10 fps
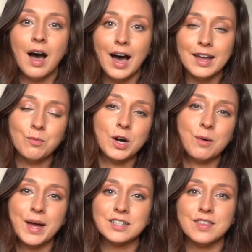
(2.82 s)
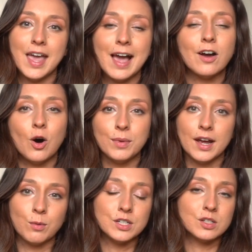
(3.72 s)
Hi, and welcome back to the AI Almanac,
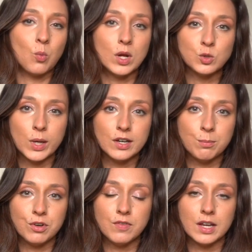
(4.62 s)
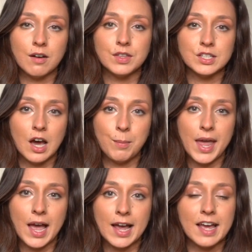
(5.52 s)
which is a once weekly briefing of the top
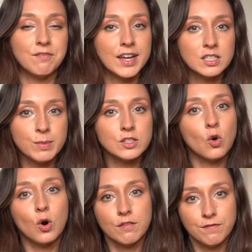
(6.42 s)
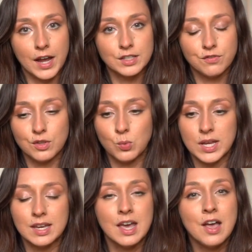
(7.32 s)
AI advancements or finds for the week.
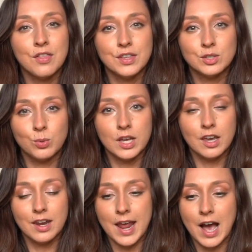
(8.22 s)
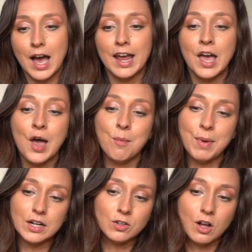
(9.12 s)
This week in AI,
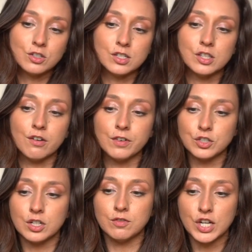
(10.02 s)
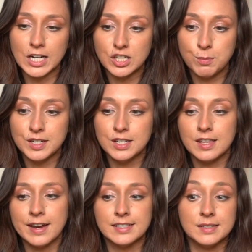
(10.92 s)
Meta launches their version of ChatGPT
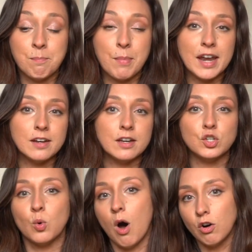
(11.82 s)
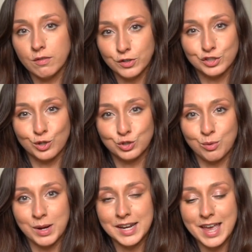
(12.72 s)
that is embedded into all of your social
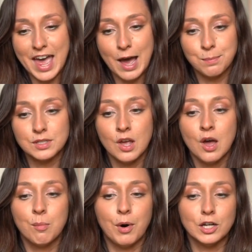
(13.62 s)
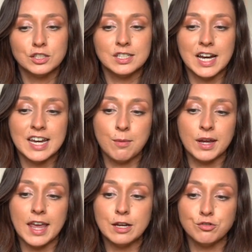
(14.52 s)
media apps. Boston
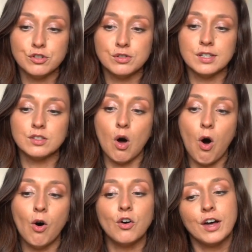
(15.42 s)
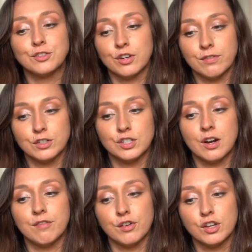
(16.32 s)
Dynamic introduces all electric version
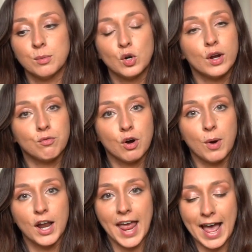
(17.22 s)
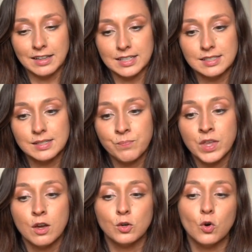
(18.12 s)
of their humanoid robot Atlas.
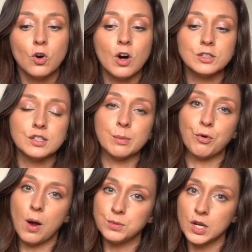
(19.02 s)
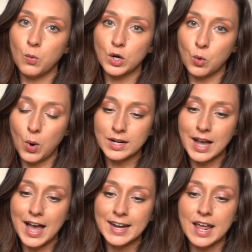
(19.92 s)
Google launches a Prompting 101
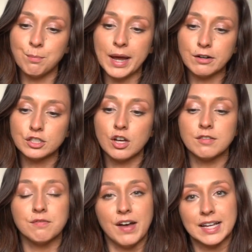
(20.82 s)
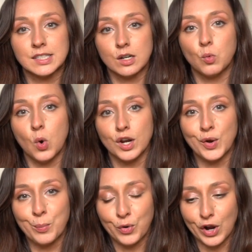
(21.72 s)
guide, and Microsoft's VASA 1
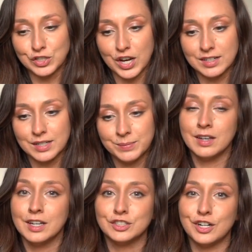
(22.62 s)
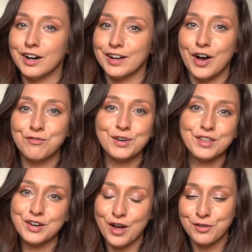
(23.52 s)
project. Starting off with
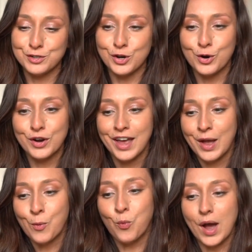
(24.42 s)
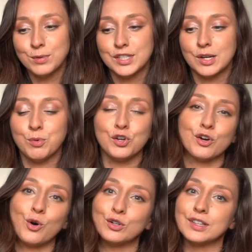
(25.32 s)
another joke why was the computer
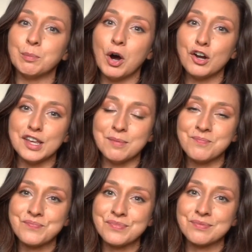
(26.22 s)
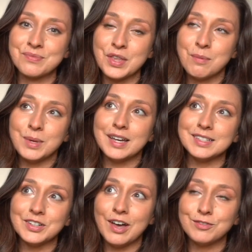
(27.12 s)
cold at the party? Because
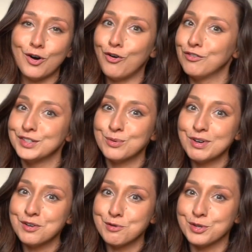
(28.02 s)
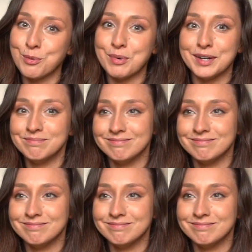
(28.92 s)
it left all of its windows open.